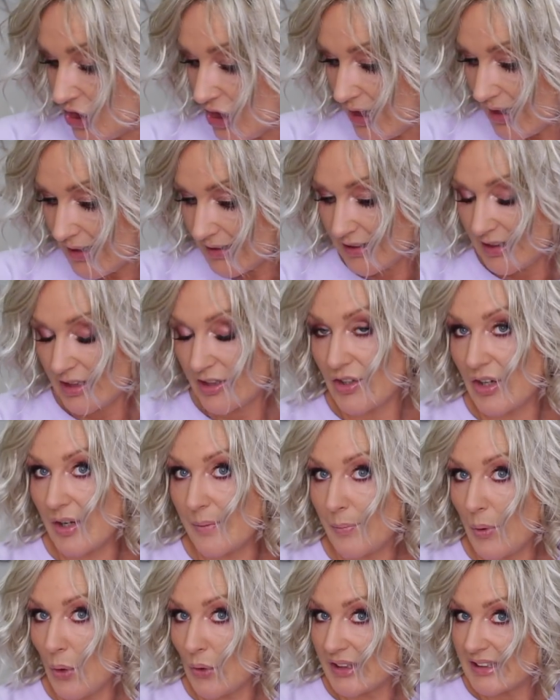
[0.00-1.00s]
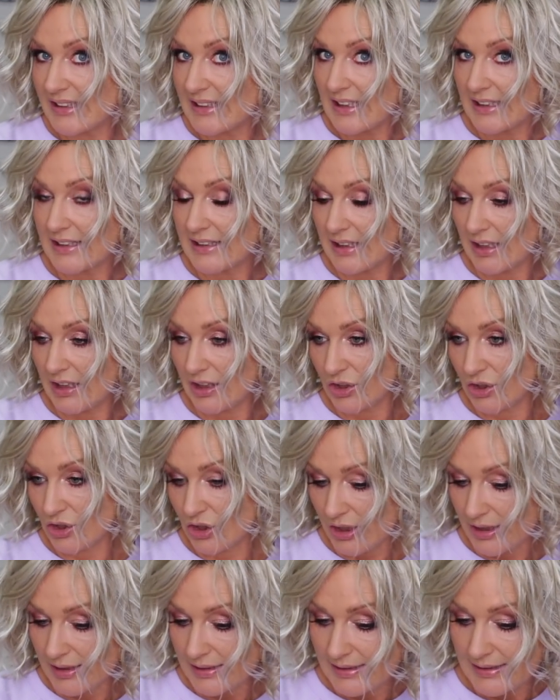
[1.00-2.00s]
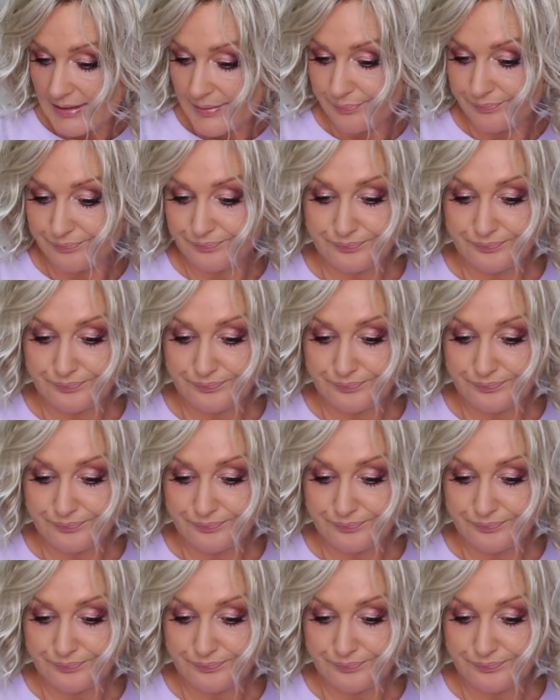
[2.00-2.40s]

just three point six inches.